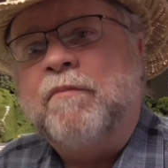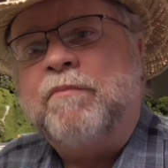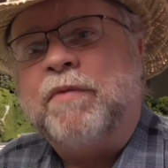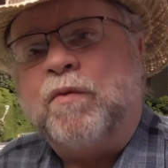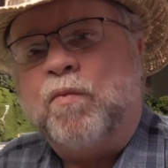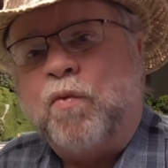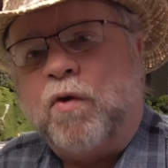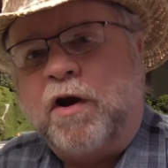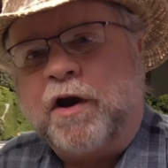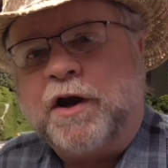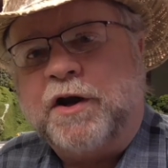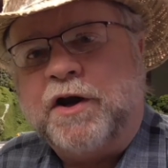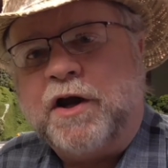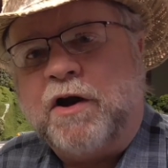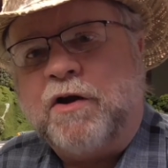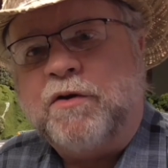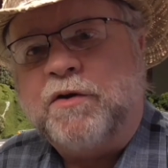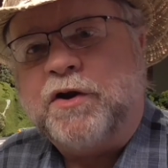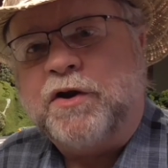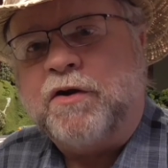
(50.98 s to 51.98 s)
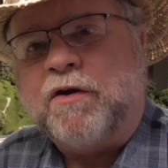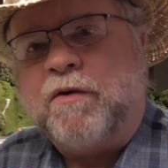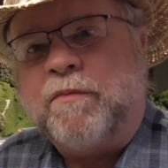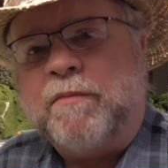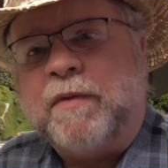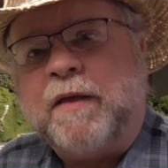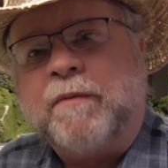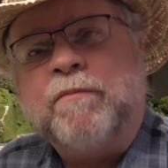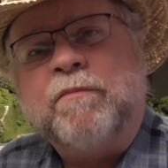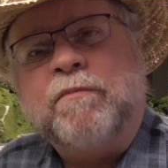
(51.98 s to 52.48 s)
been working on. You know,
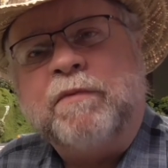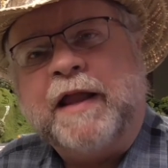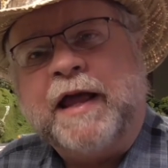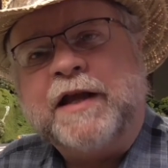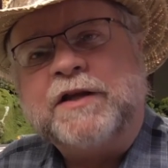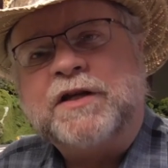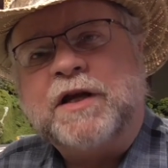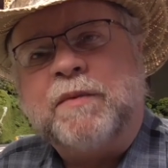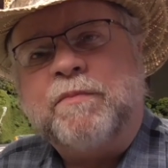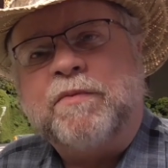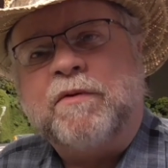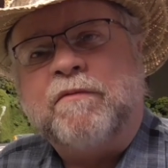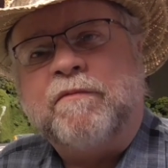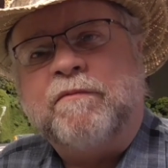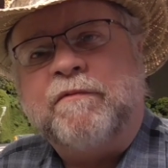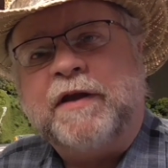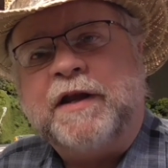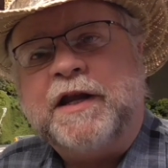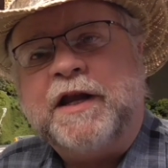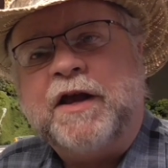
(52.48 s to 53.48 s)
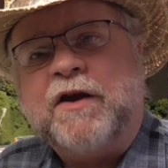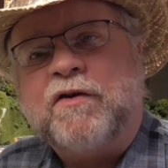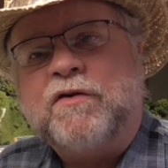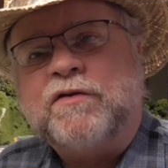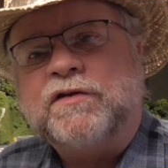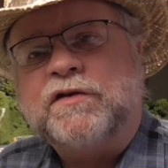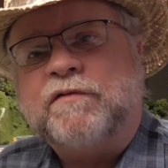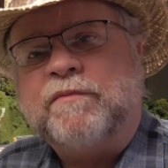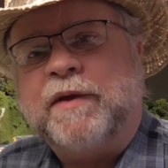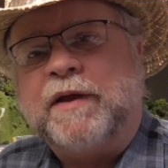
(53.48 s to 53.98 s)
my last couple
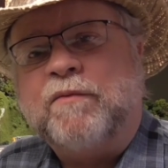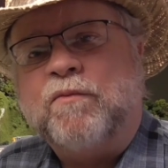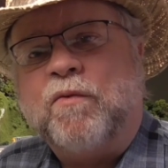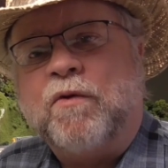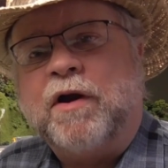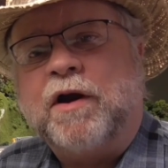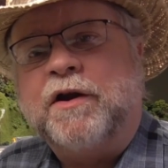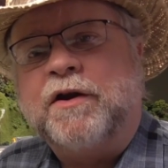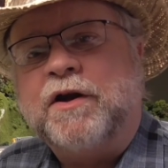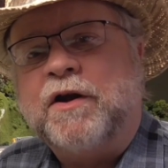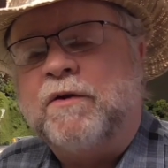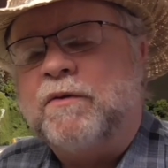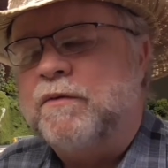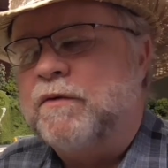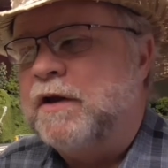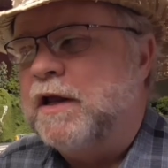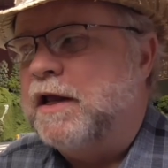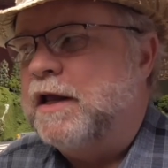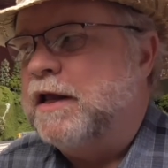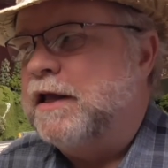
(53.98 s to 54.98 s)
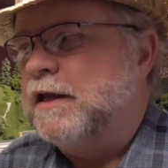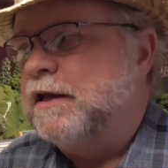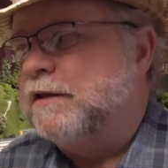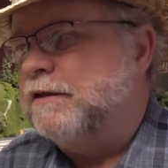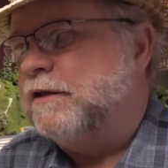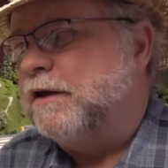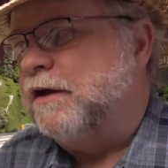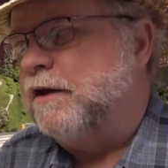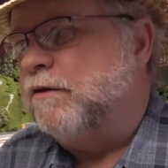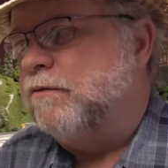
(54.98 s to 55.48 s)
videos have been working on
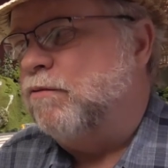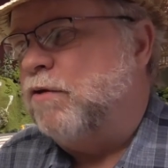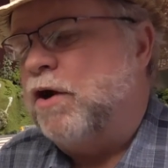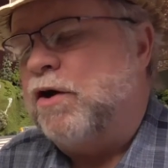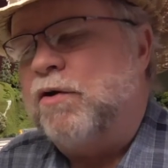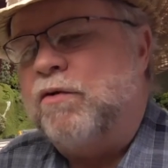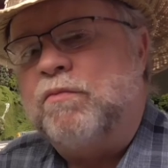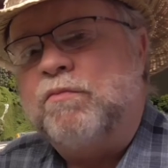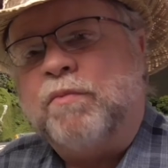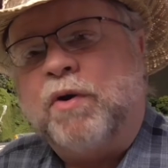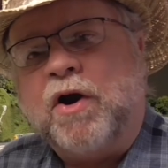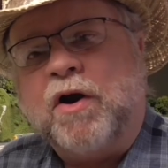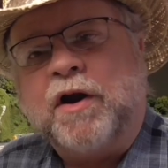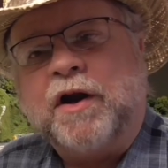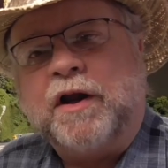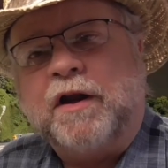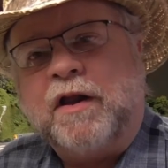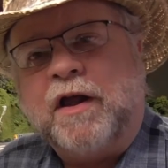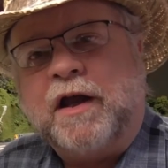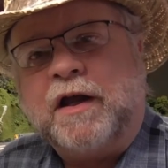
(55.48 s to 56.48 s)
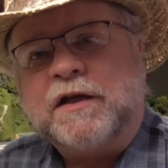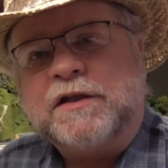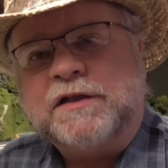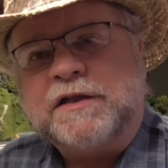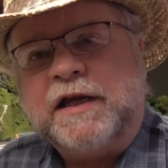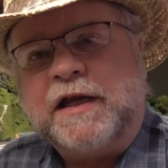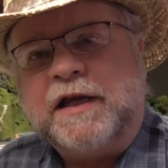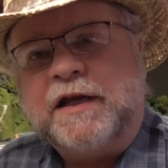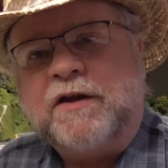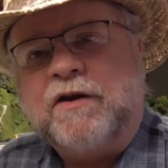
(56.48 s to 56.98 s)
the road and parking lot
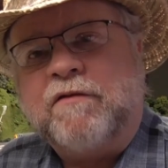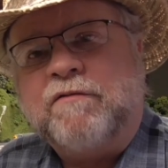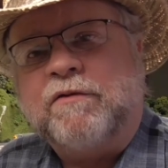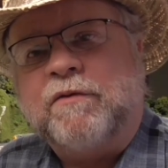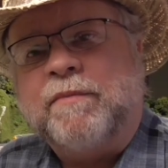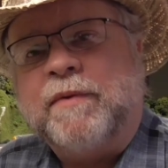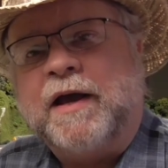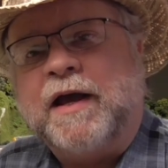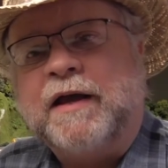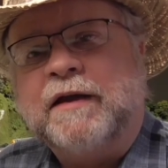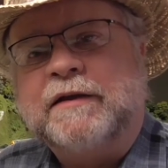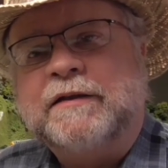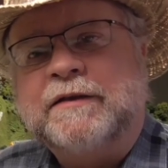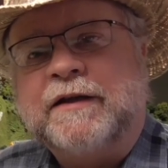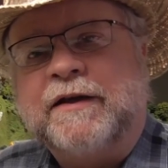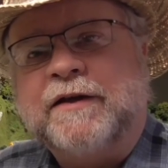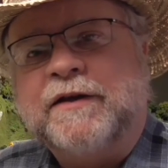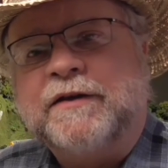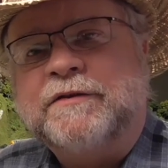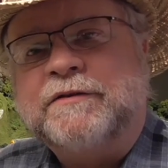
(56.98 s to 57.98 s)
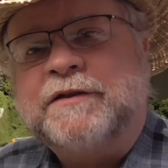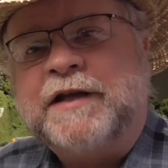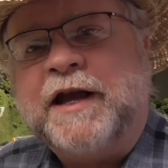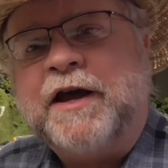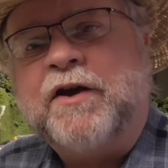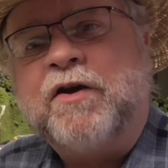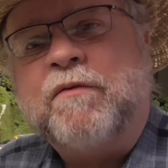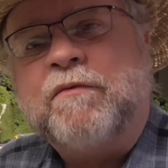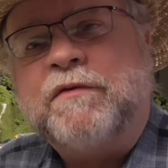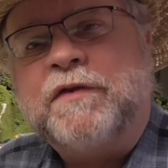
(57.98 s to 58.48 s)
scene over my uh,
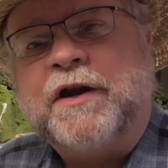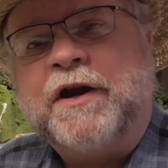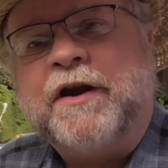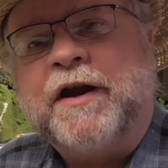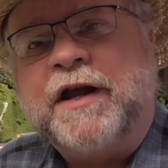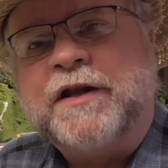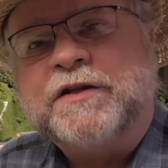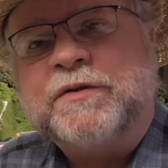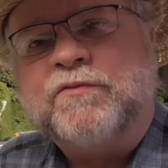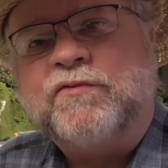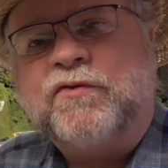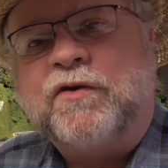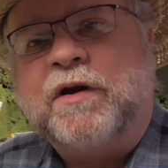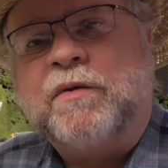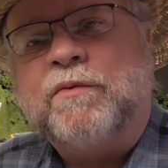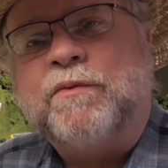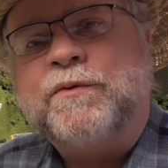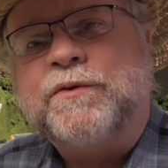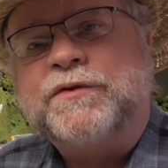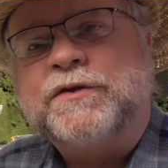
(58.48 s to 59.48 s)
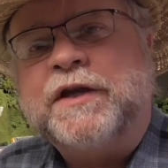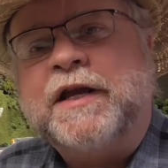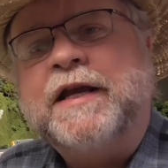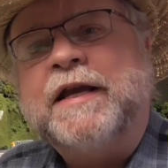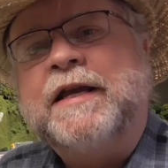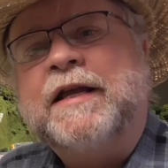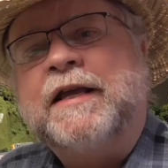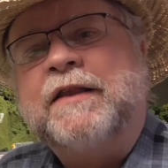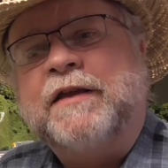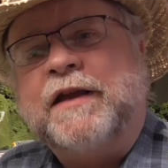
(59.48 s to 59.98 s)
town over there had some troubles.
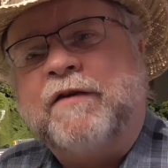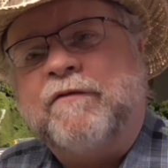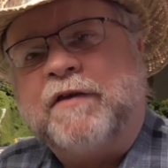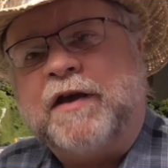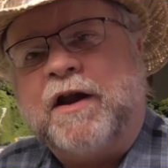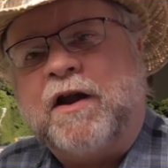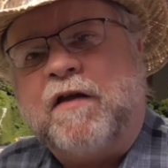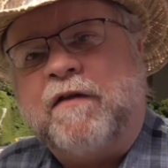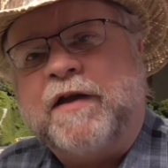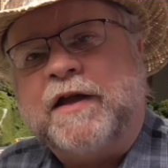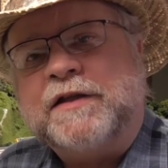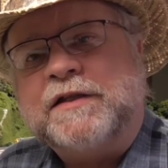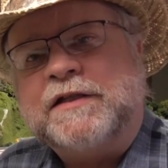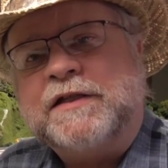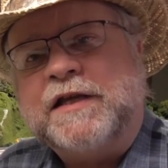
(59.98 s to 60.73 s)
I think I've got all that